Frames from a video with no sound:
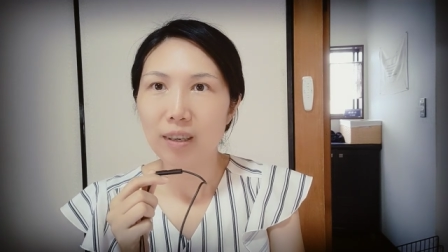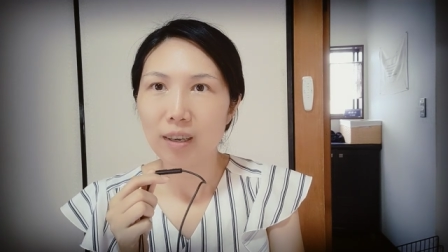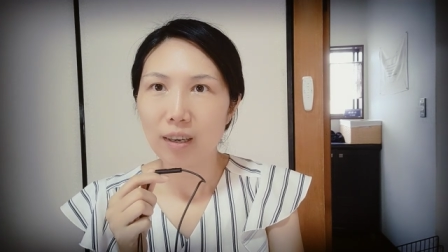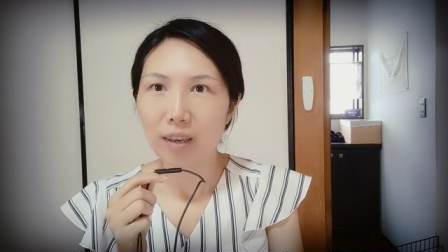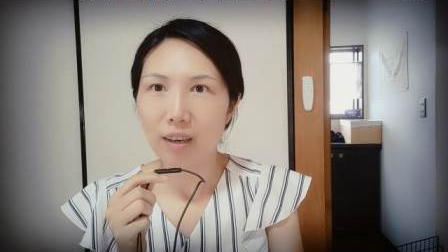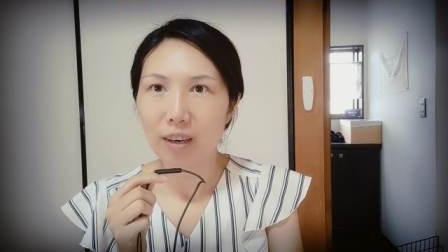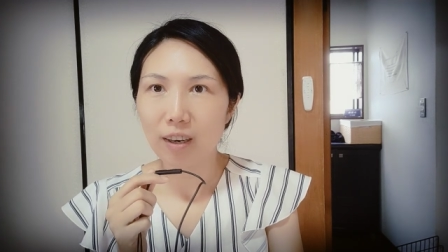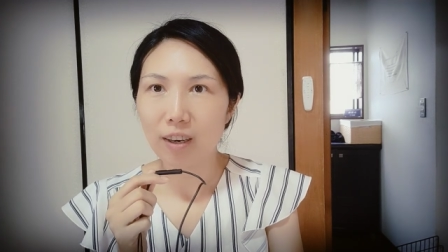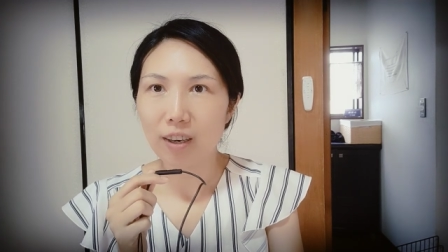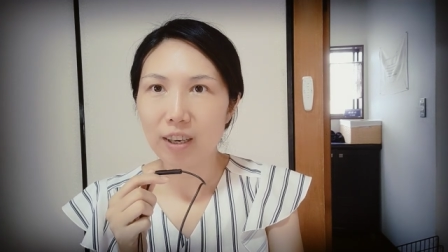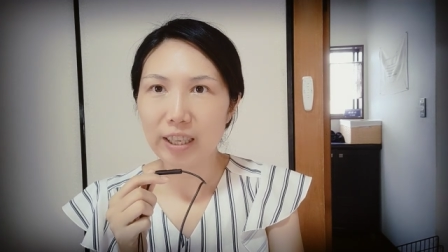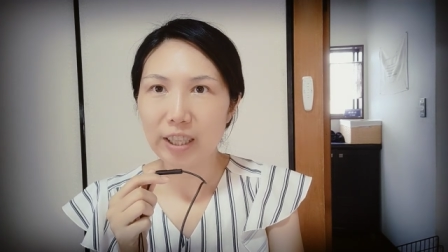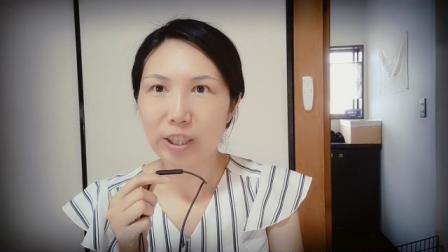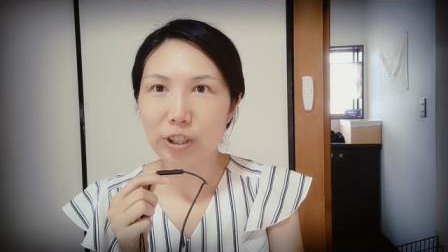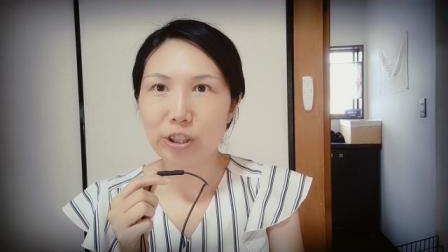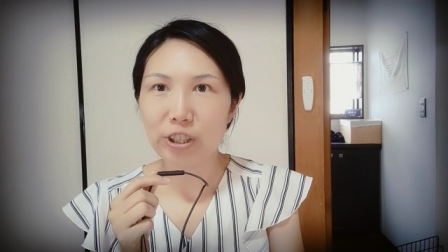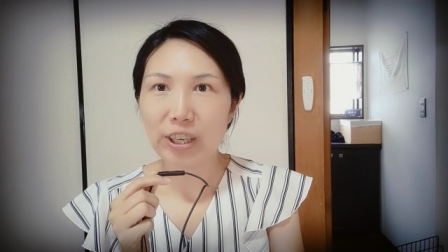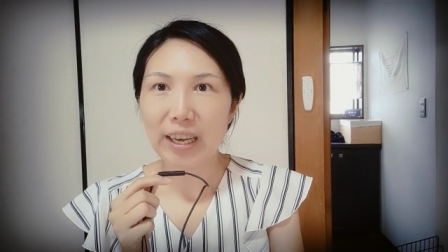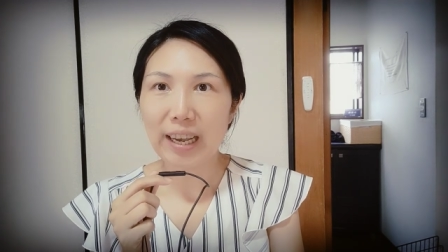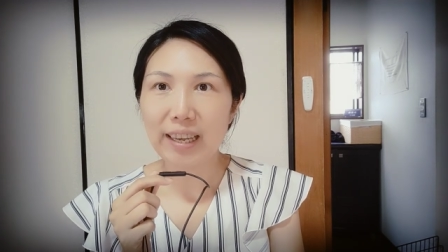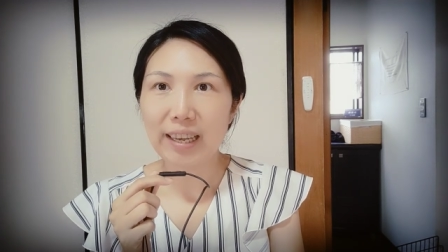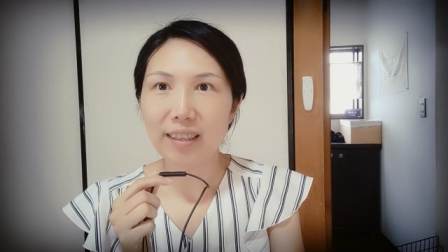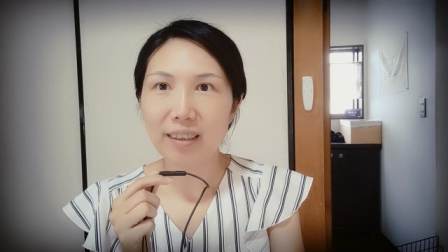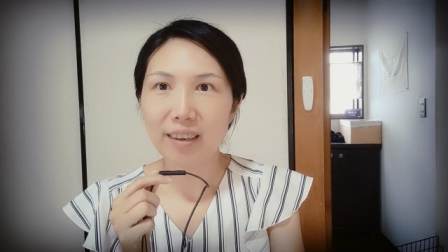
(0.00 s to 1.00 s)
uh, in
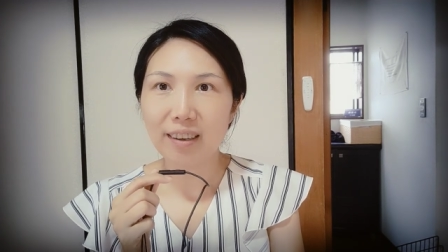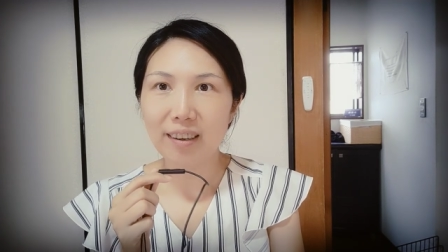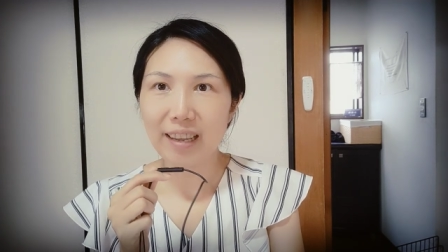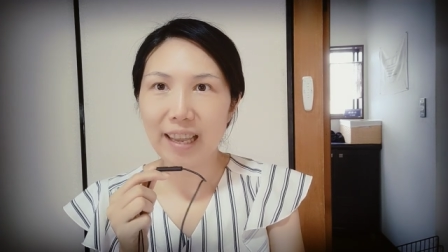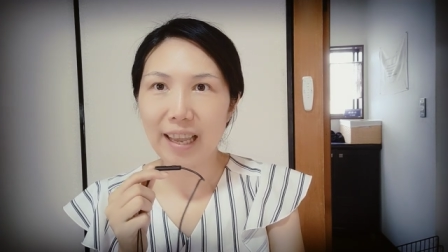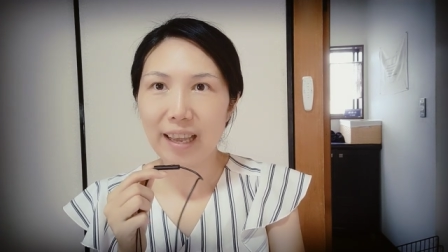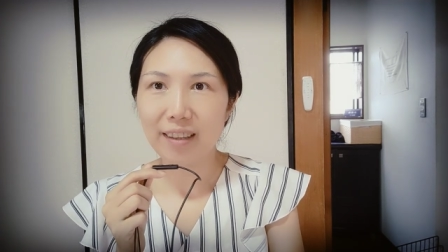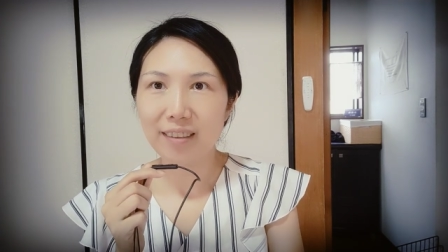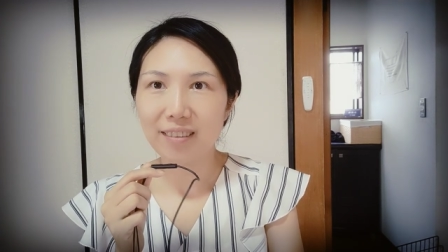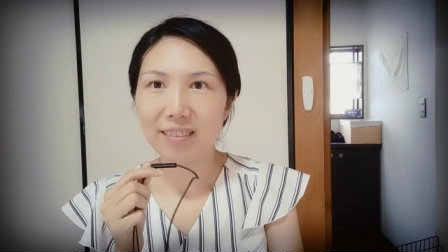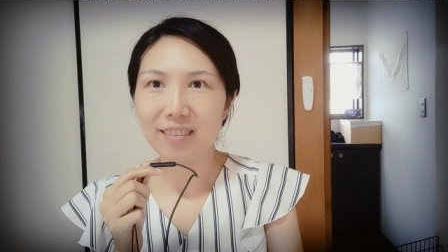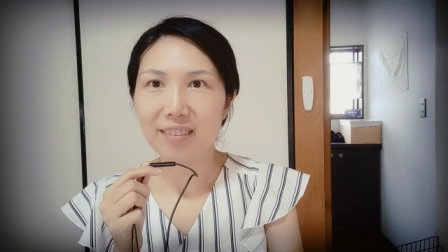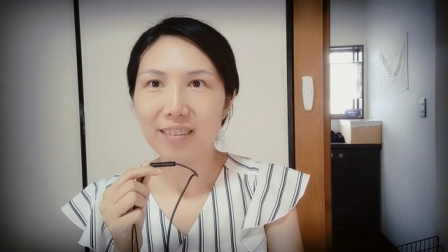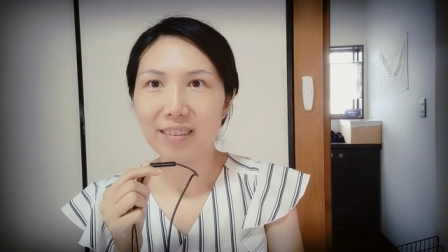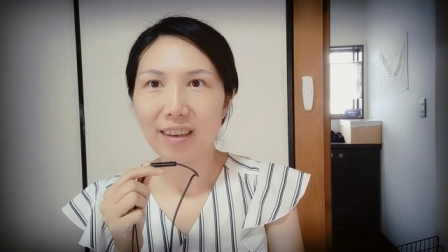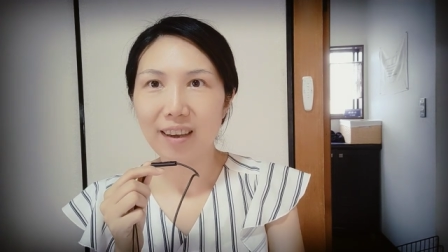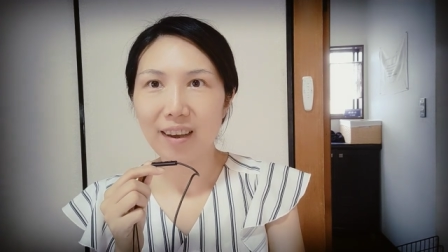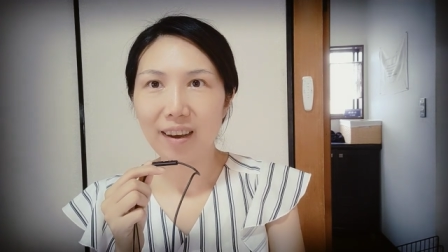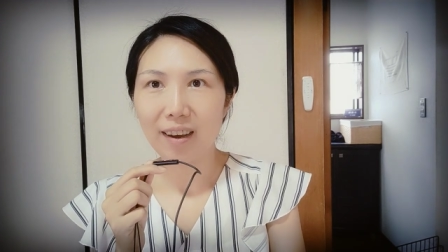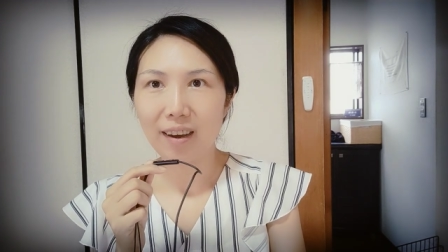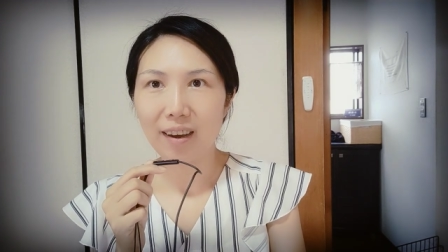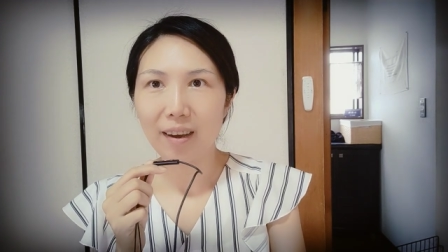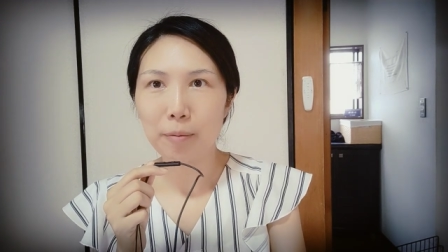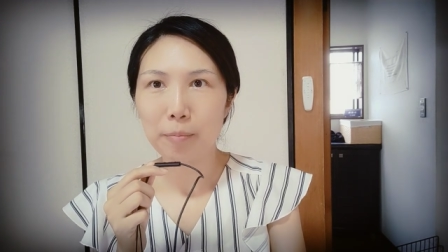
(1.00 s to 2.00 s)
China, and
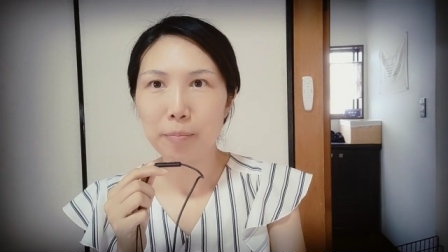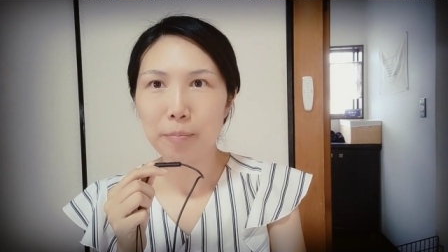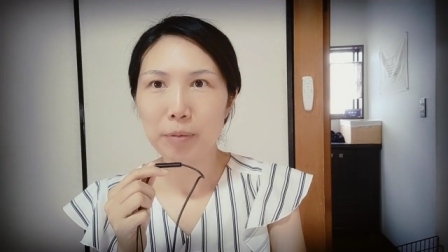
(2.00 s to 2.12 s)
uh,